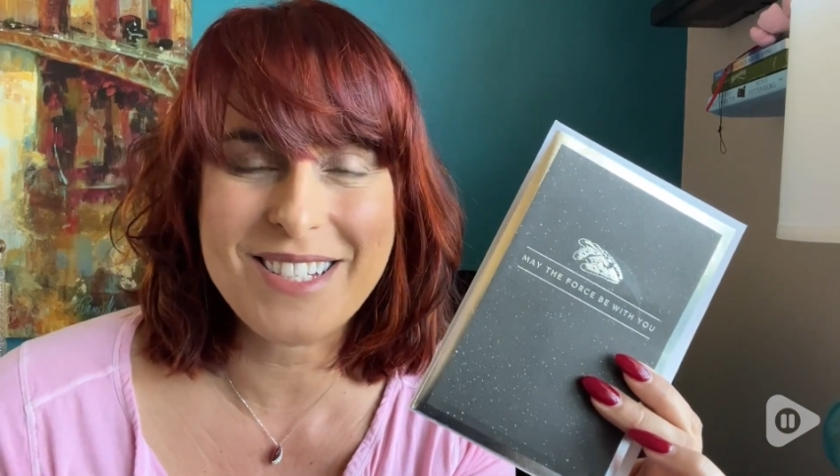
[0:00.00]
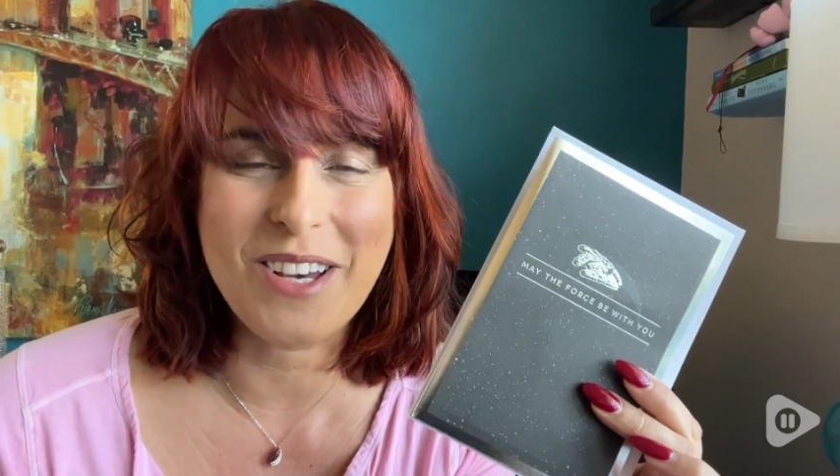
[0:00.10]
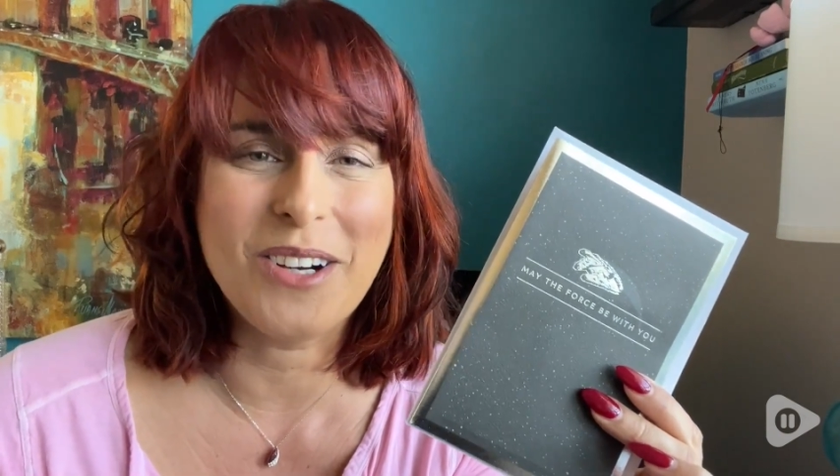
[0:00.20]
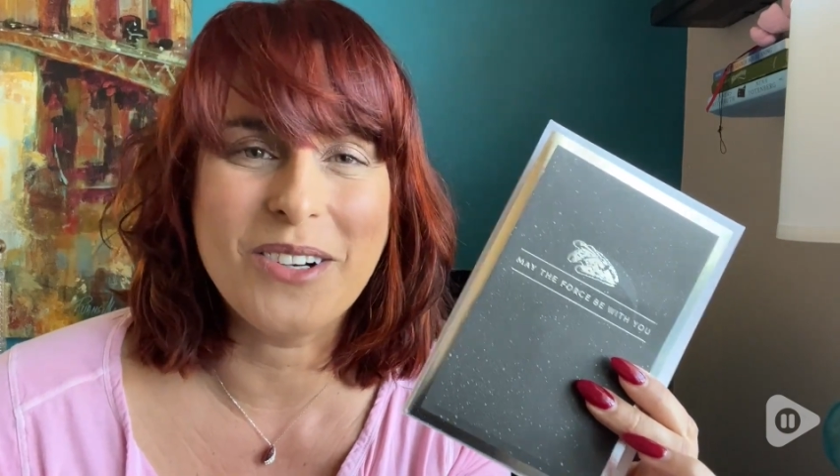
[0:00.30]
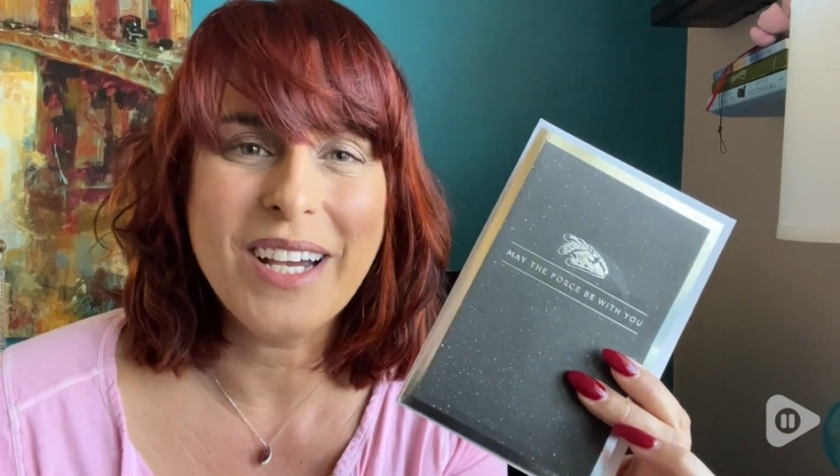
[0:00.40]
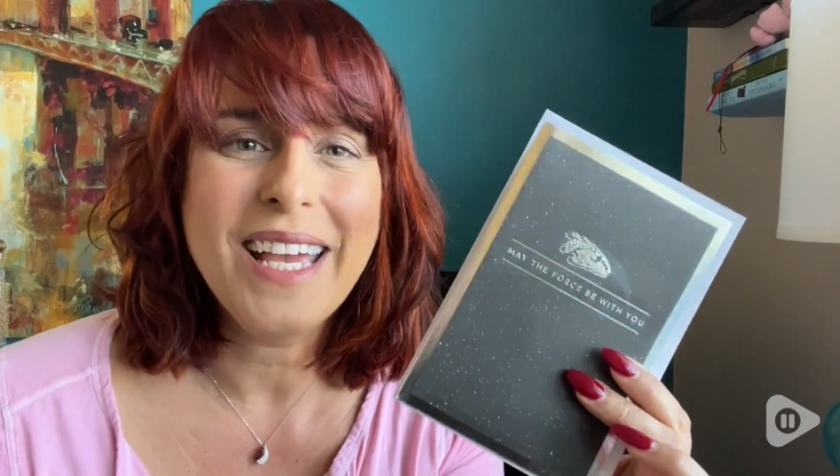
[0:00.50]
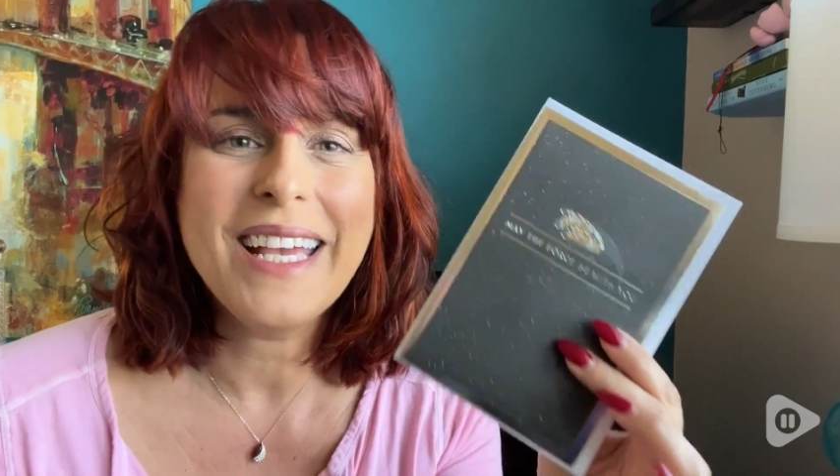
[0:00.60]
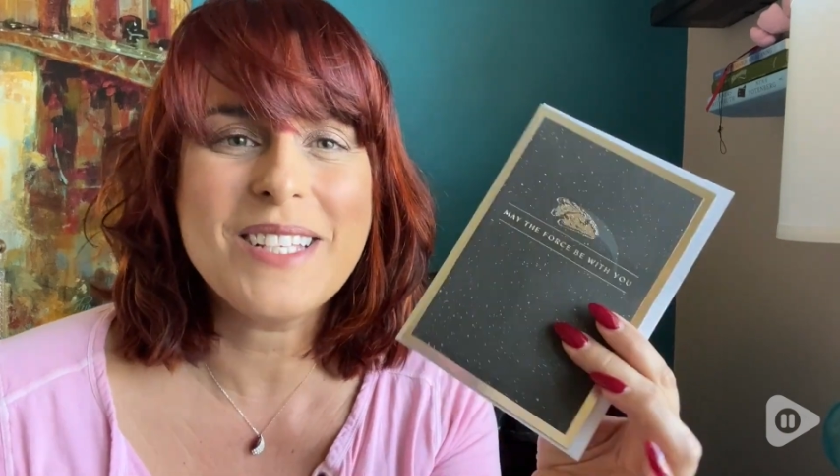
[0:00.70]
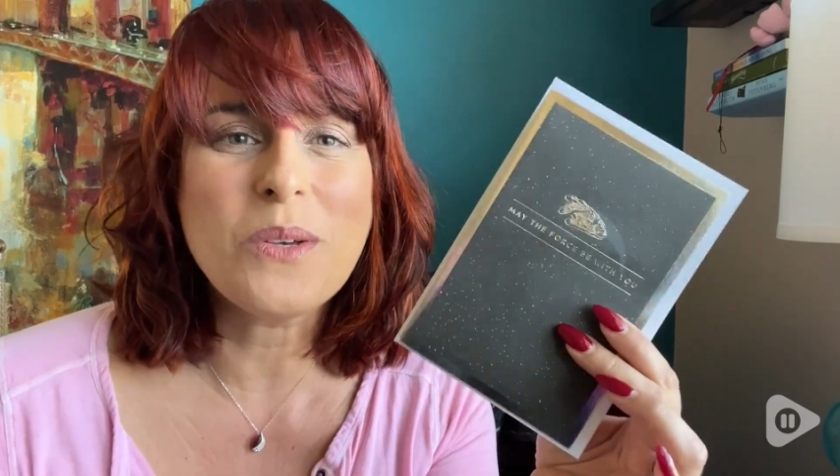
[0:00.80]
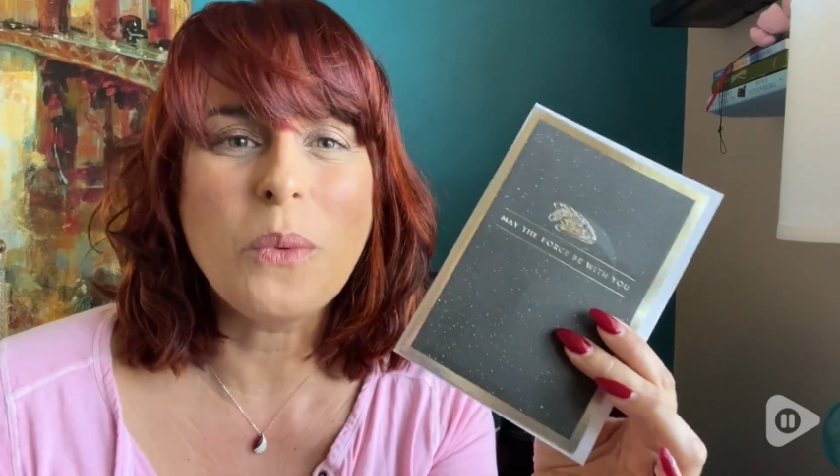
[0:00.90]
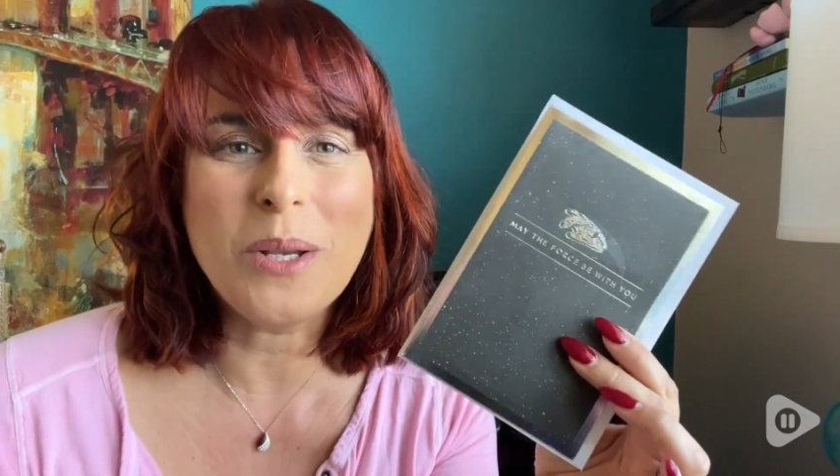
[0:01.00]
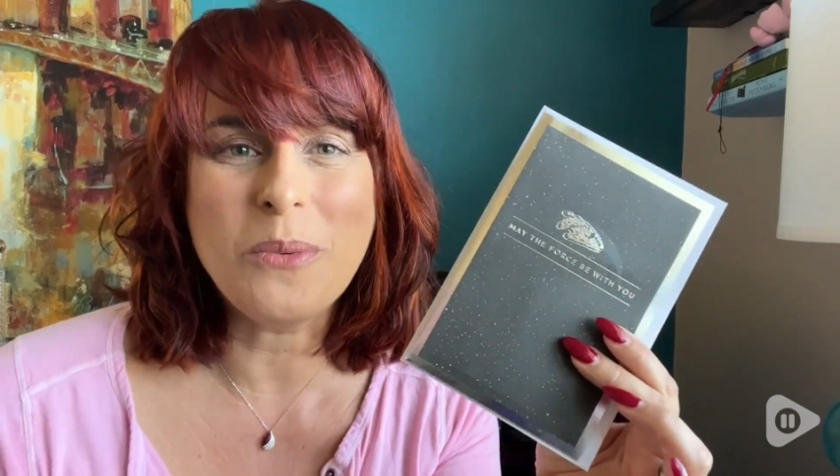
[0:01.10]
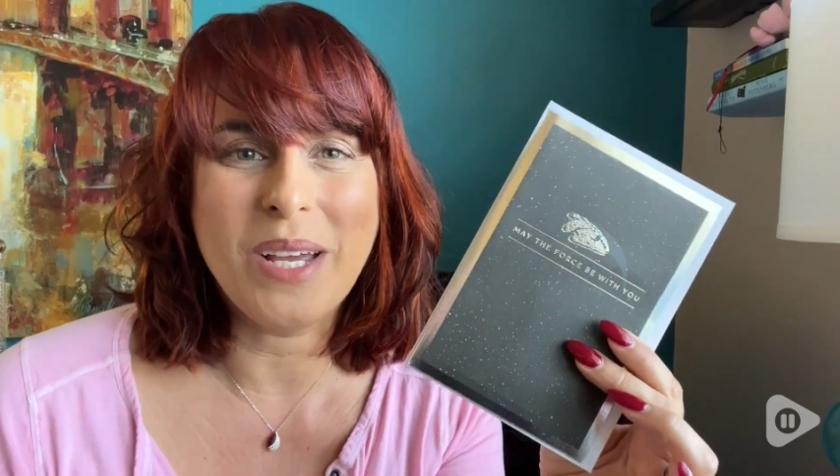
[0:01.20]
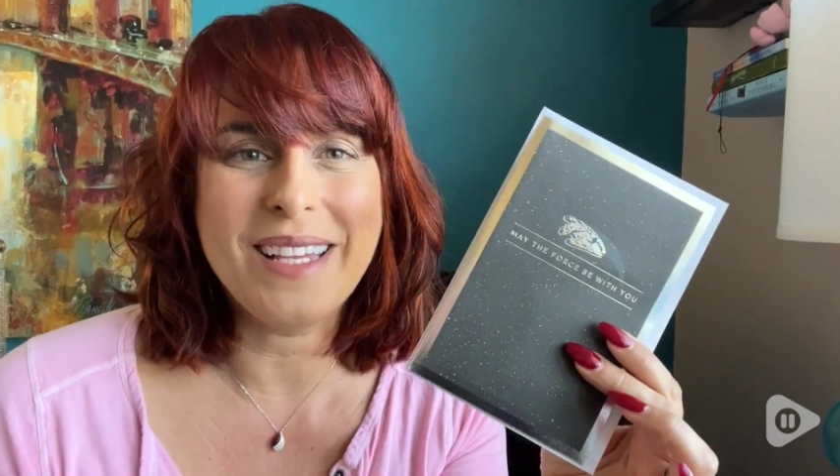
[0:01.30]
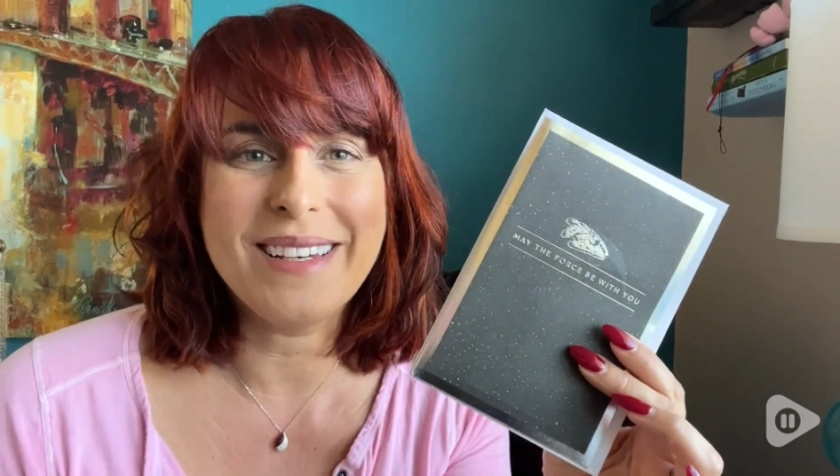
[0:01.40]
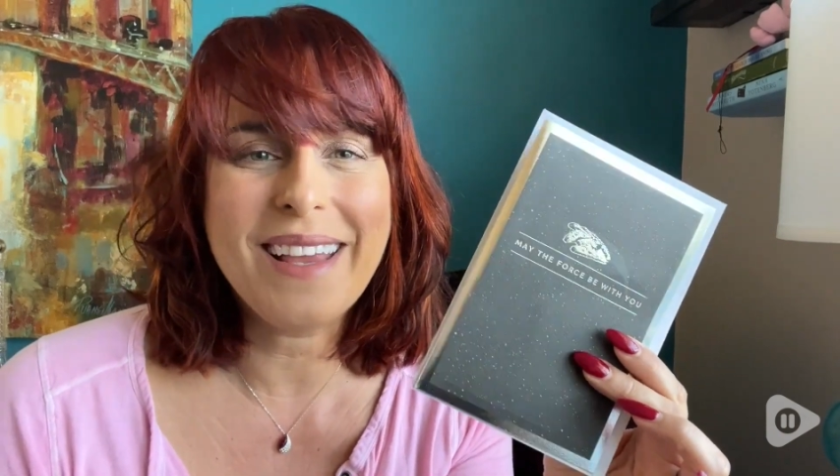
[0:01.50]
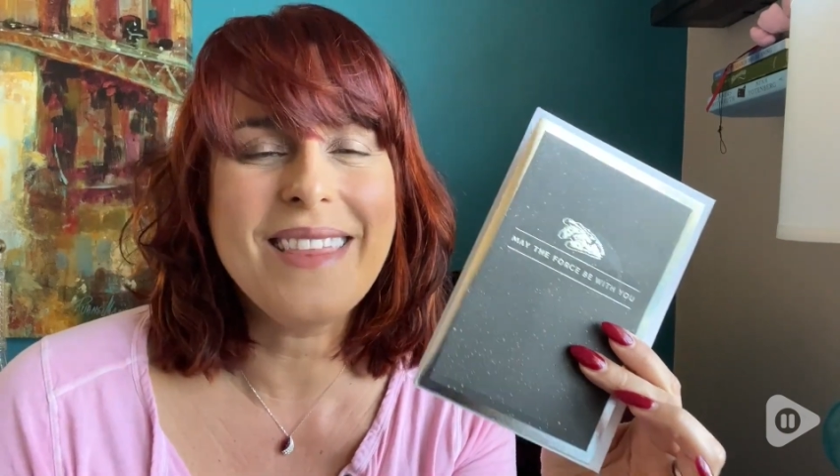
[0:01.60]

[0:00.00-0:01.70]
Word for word: So it's a win-win,